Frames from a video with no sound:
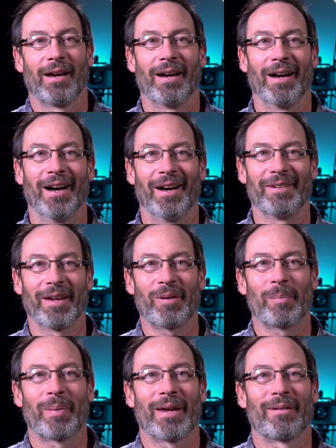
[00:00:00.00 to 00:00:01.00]

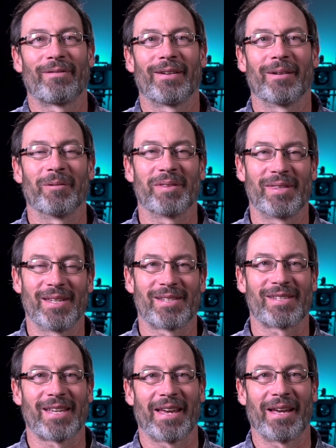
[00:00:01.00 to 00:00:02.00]
Another benefit with this
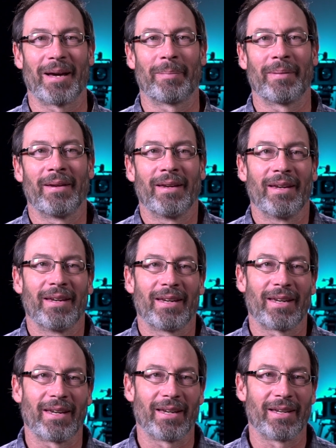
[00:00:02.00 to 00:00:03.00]
setup
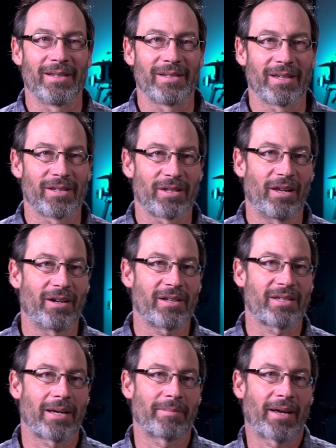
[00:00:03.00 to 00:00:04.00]
is as long
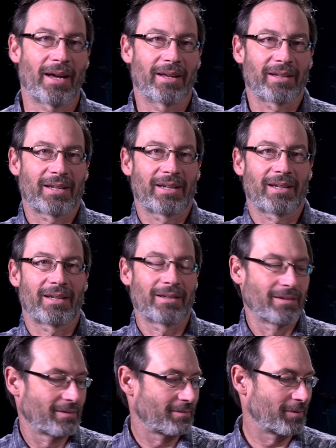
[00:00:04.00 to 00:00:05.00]
as I'm not,
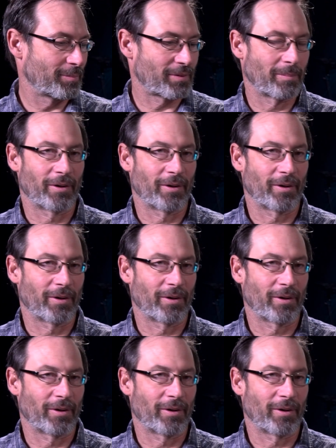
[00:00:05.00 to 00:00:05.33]
whoops,